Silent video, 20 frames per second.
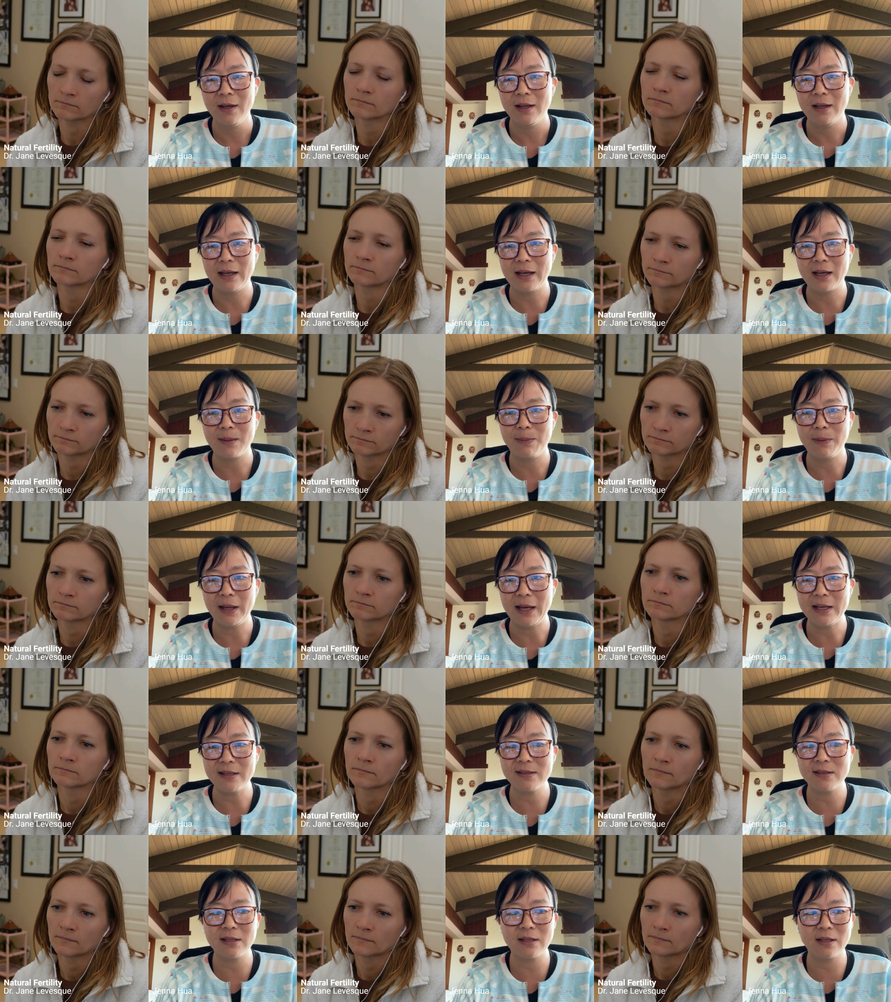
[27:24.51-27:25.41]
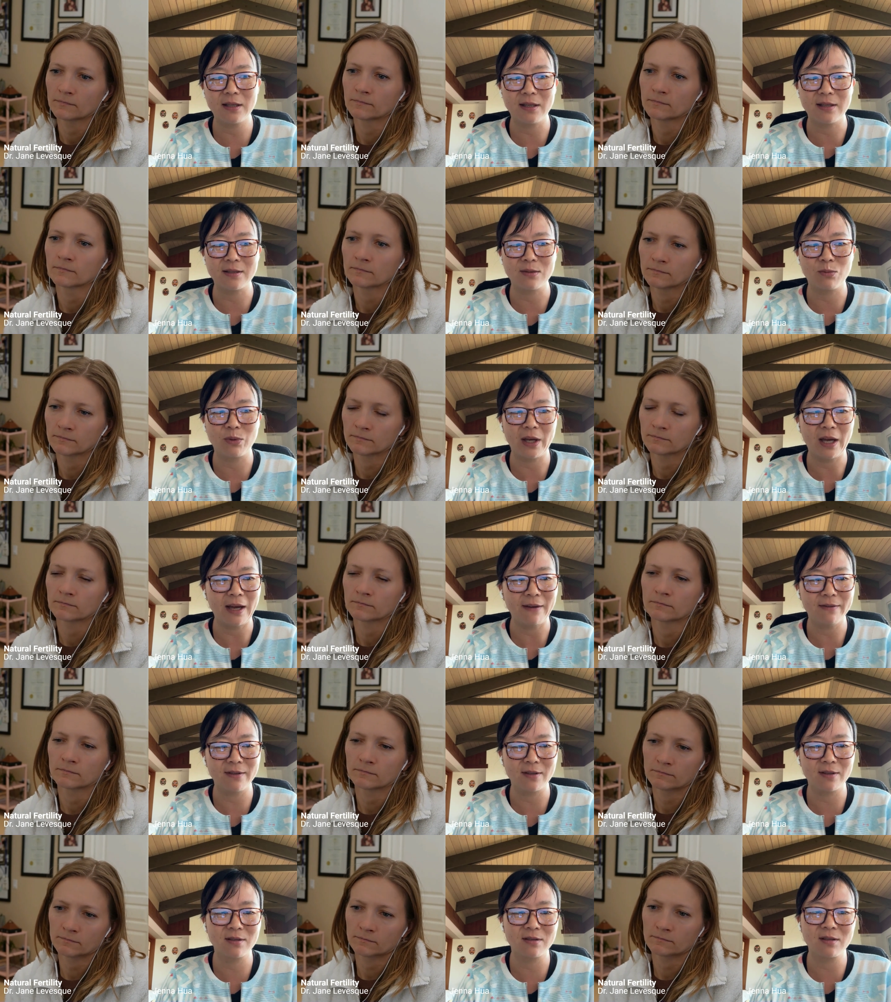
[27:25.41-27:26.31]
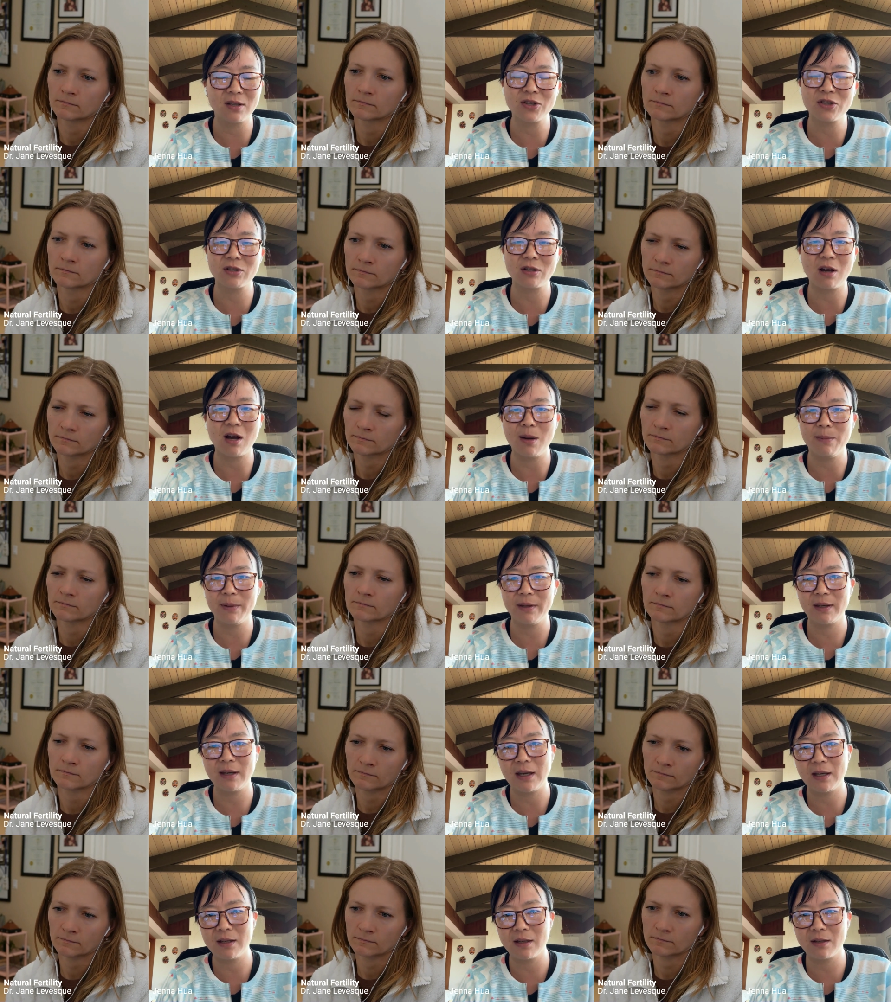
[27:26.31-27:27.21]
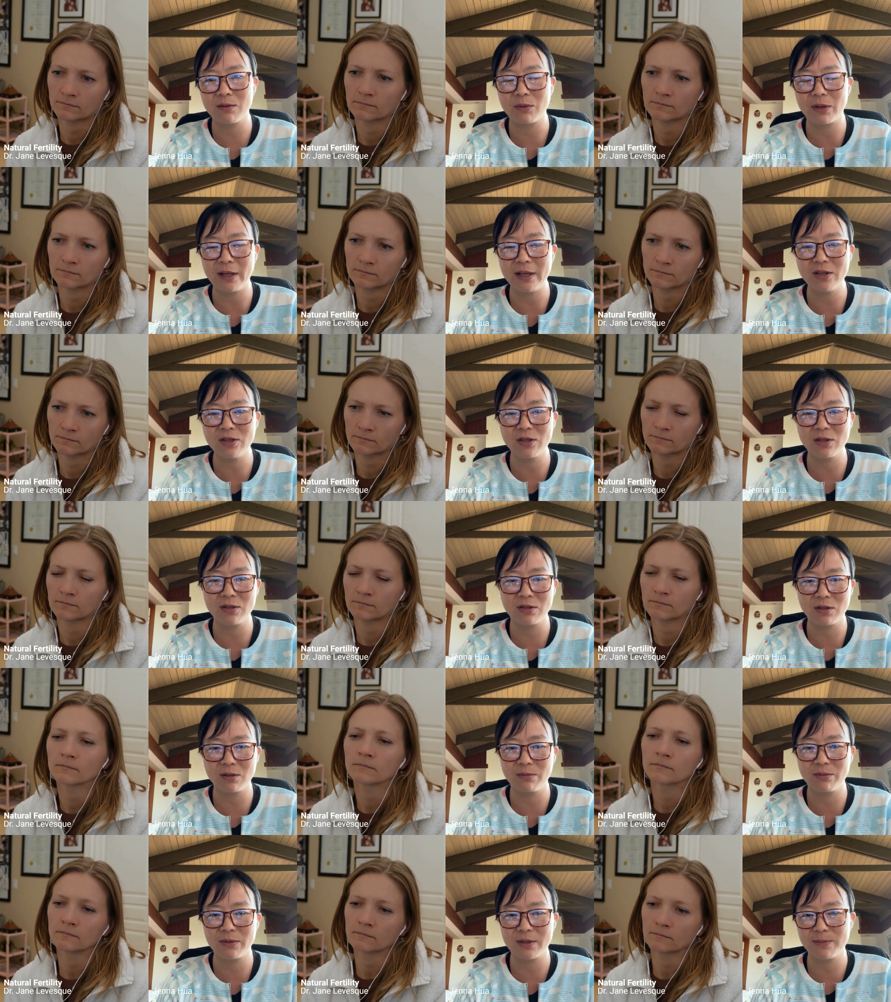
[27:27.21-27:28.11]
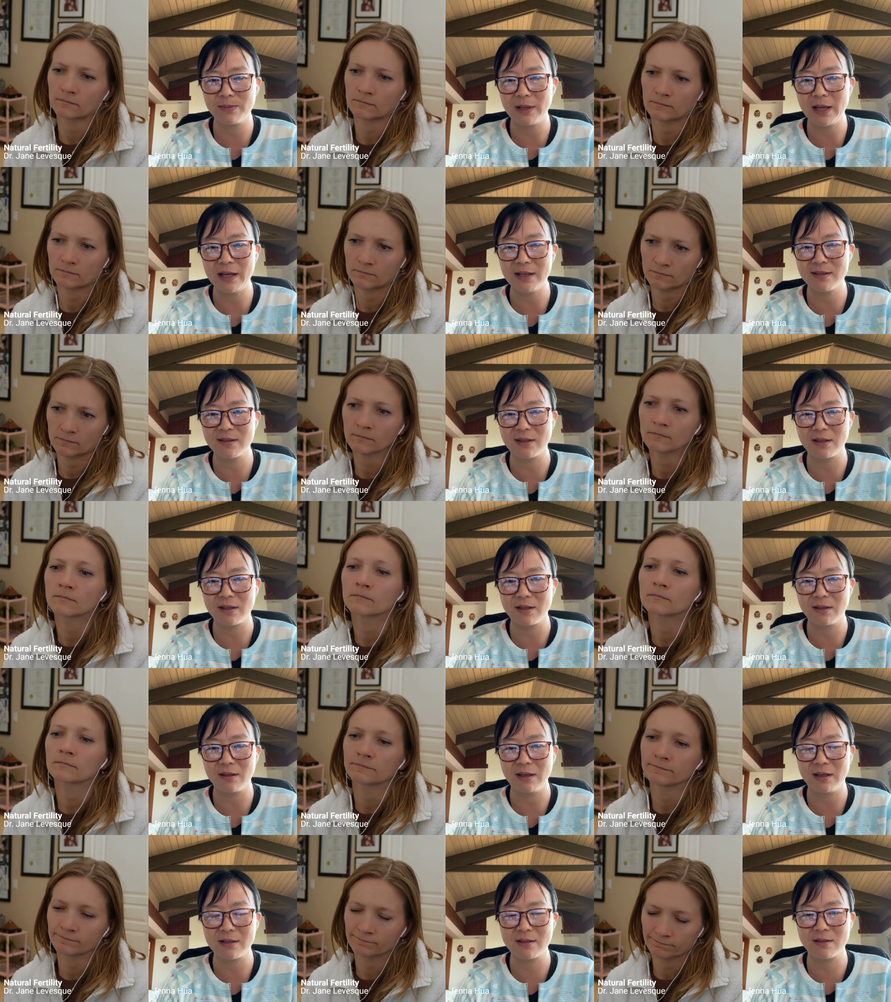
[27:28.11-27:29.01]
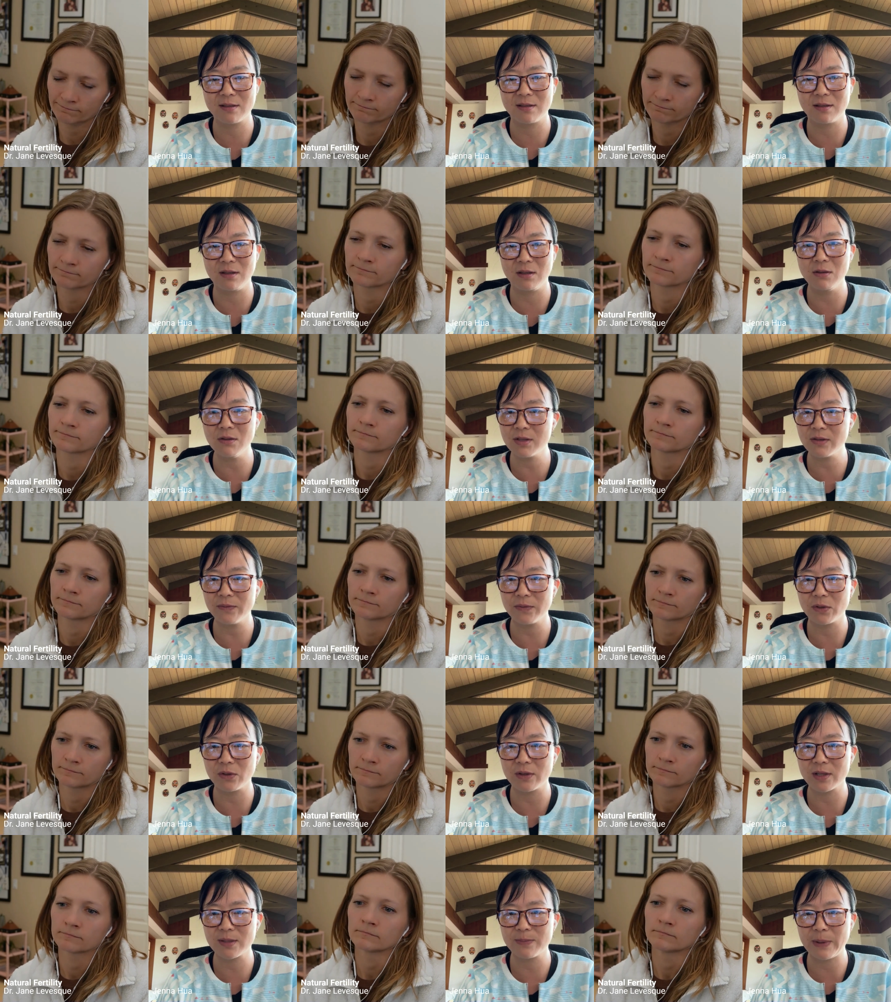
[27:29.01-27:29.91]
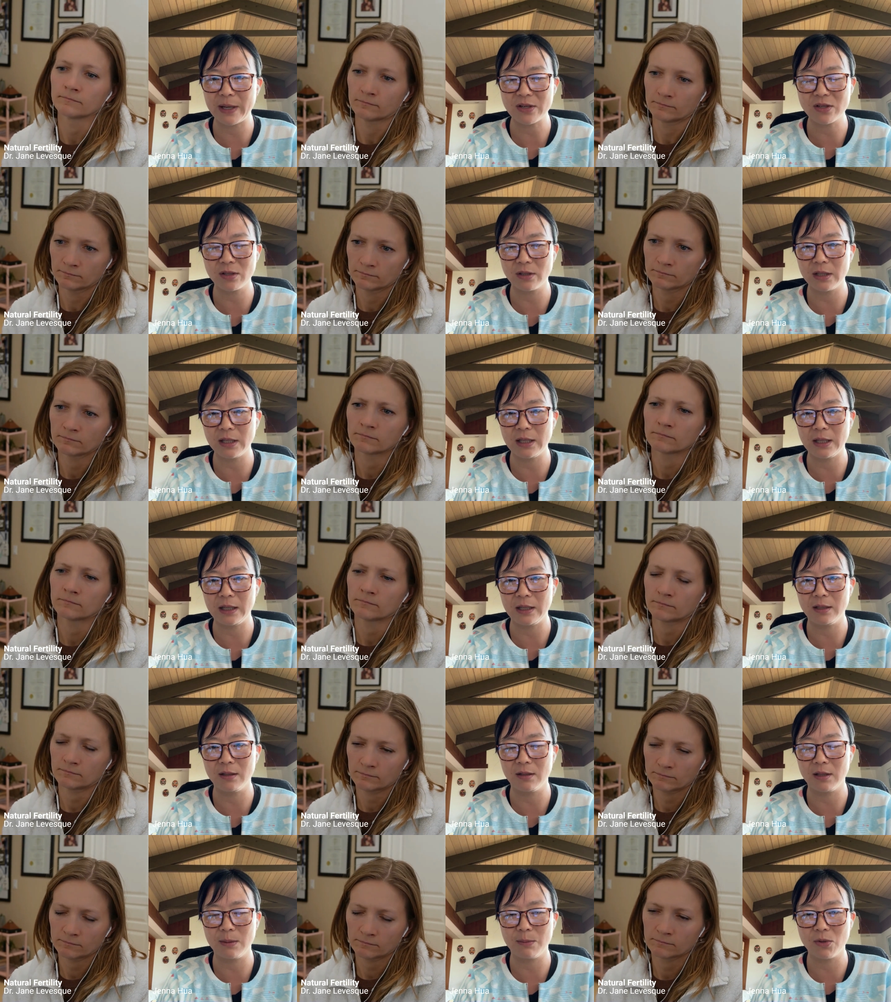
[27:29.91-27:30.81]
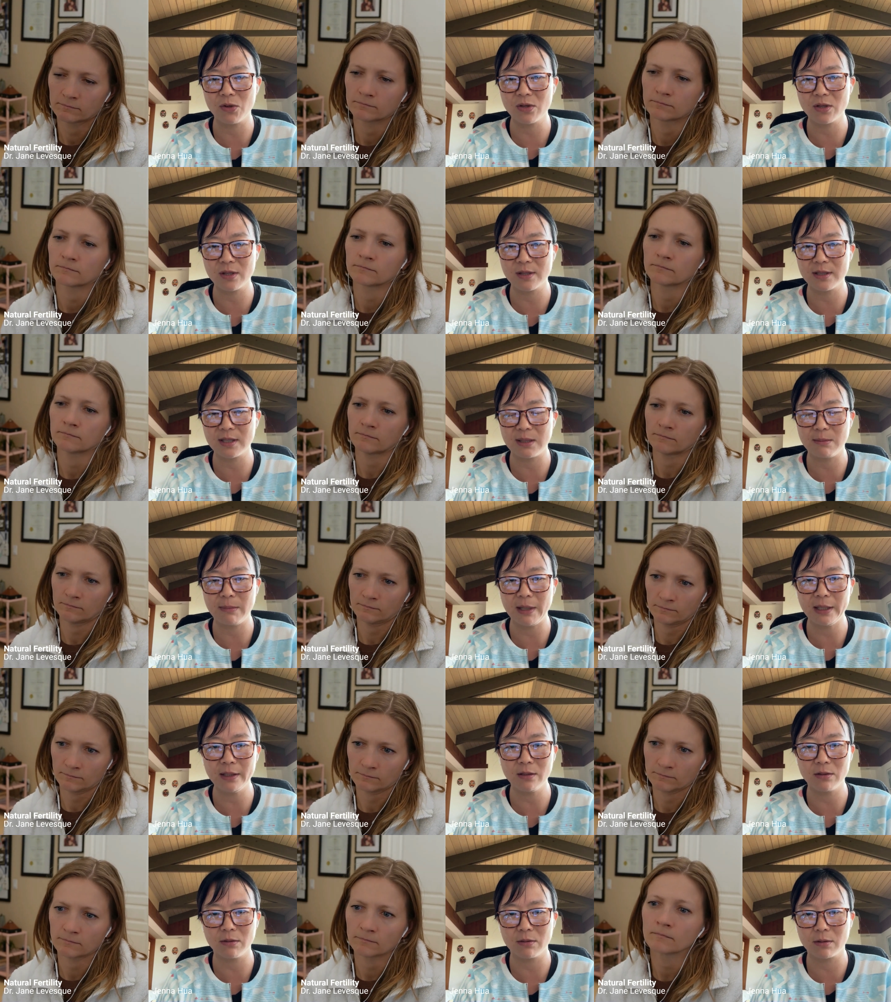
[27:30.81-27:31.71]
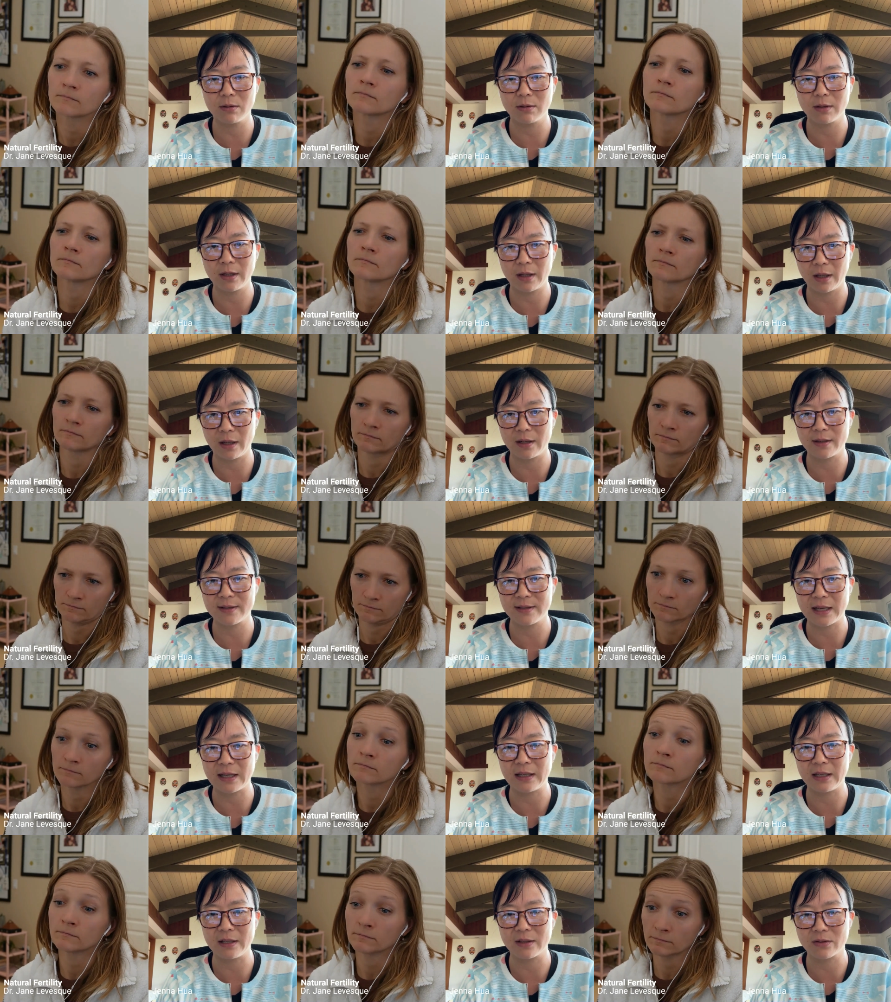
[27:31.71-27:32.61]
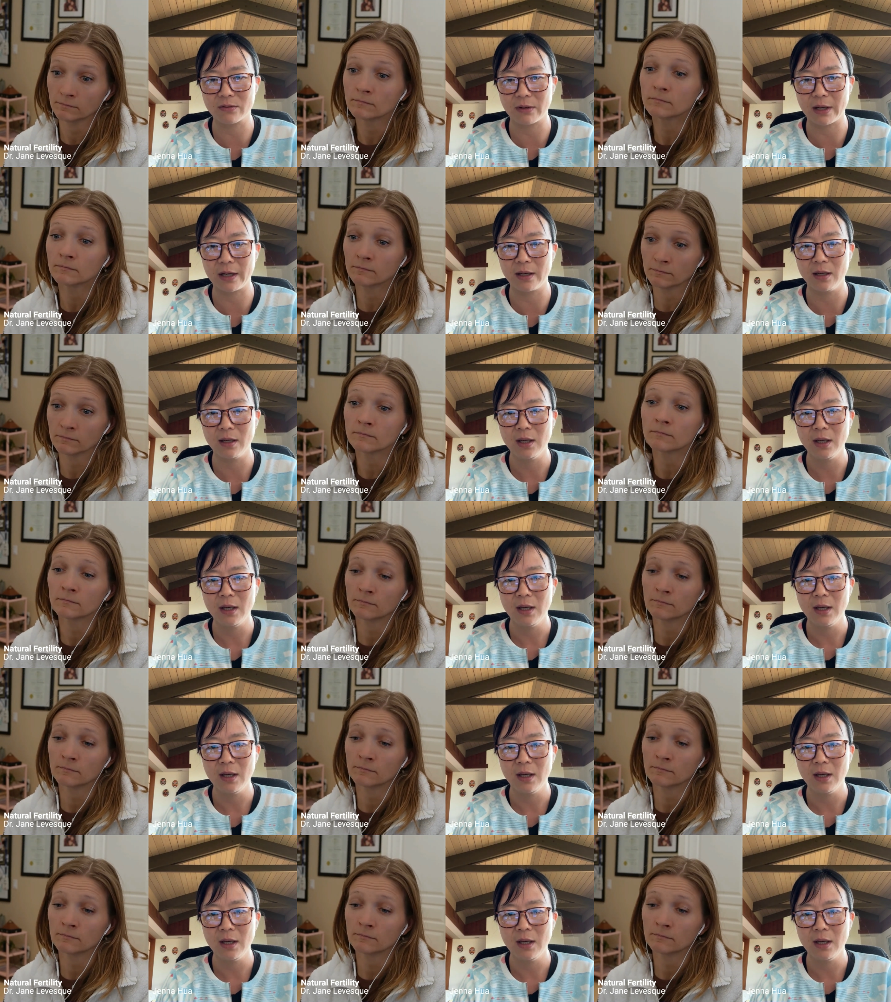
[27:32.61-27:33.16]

Speaker 1: Like plastic is, we have this such complicated relationship with plastic. It's useful, especially in the emergency medical care settings, right?